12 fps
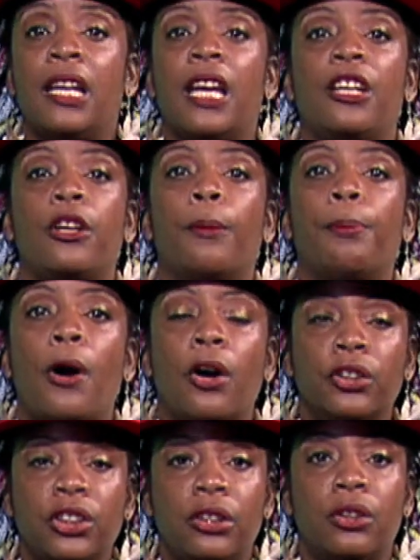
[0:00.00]
in your
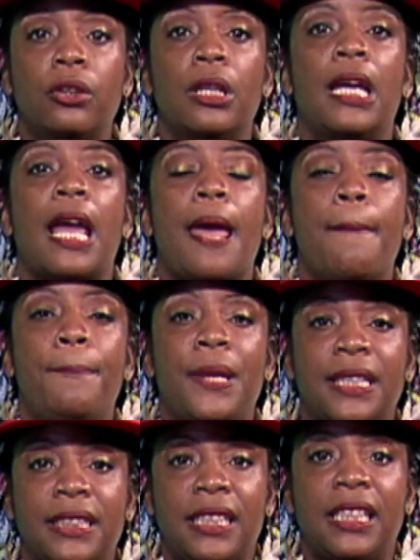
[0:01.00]
personal and
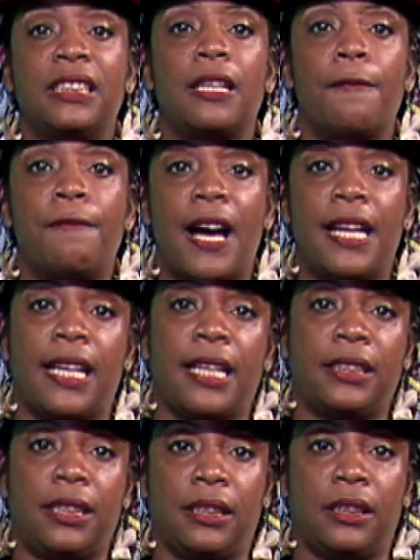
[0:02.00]
business
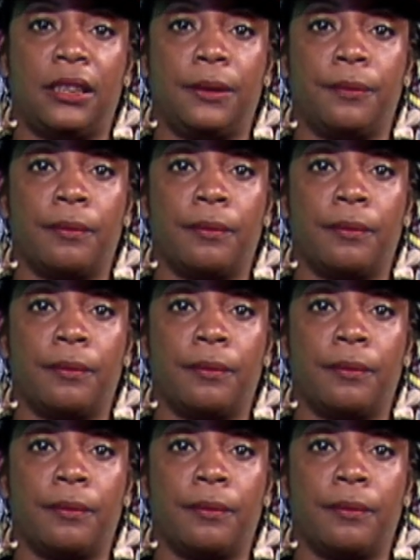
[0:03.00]
finances.